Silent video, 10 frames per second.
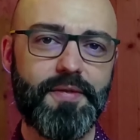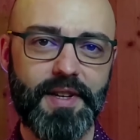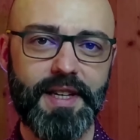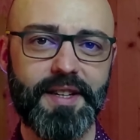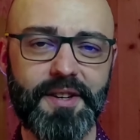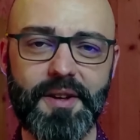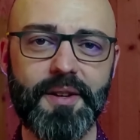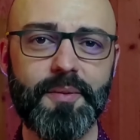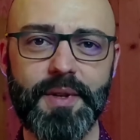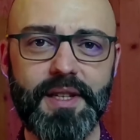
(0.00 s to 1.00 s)
If
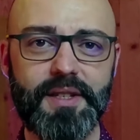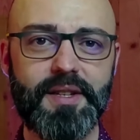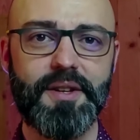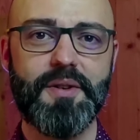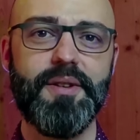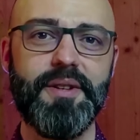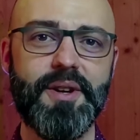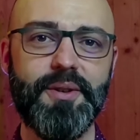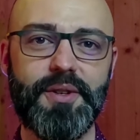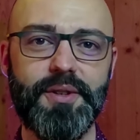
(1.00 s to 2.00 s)
later we need to
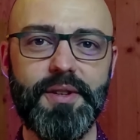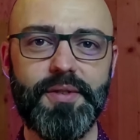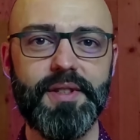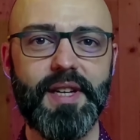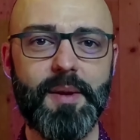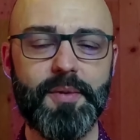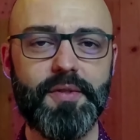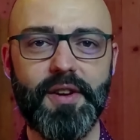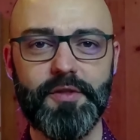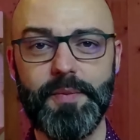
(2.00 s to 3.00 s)
go through a different
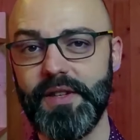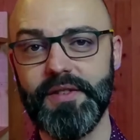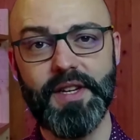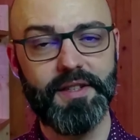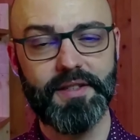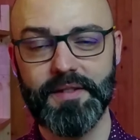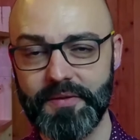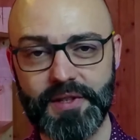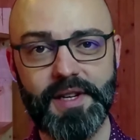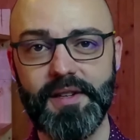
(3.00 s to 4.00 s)
type of curves, because there
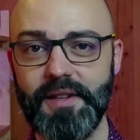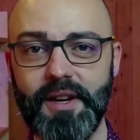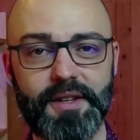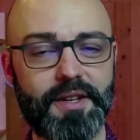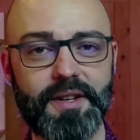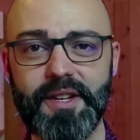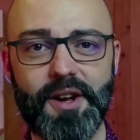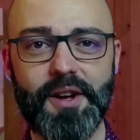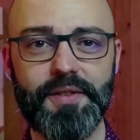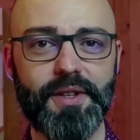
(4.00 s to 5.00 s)
is still other
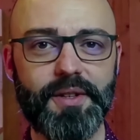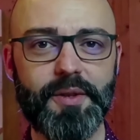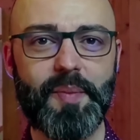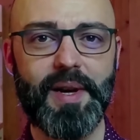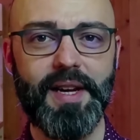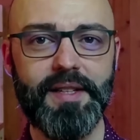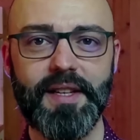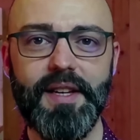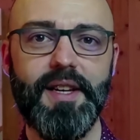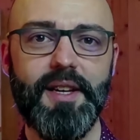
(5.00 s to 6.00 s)
curves, other
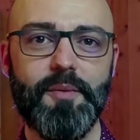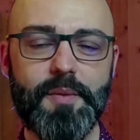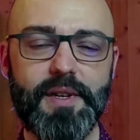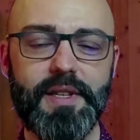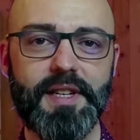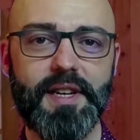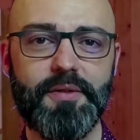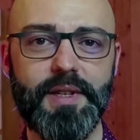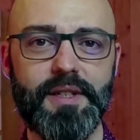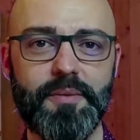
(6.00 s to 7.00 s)
splines, we will
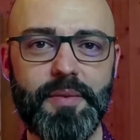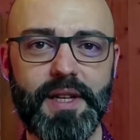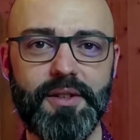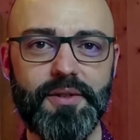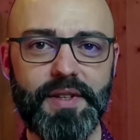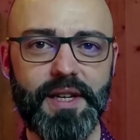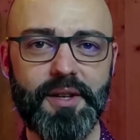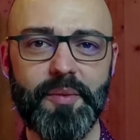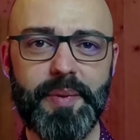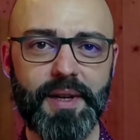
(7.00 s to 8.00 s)
see if we need to make a new video.